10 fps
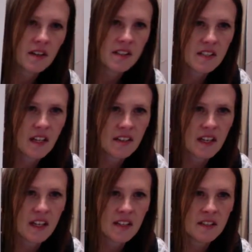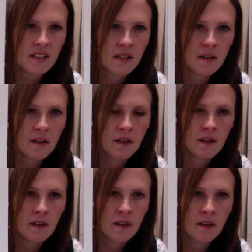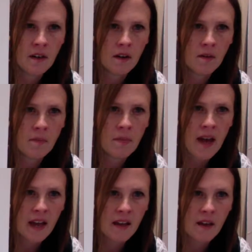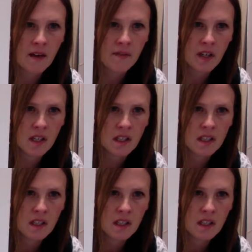and it's got that interior back cover.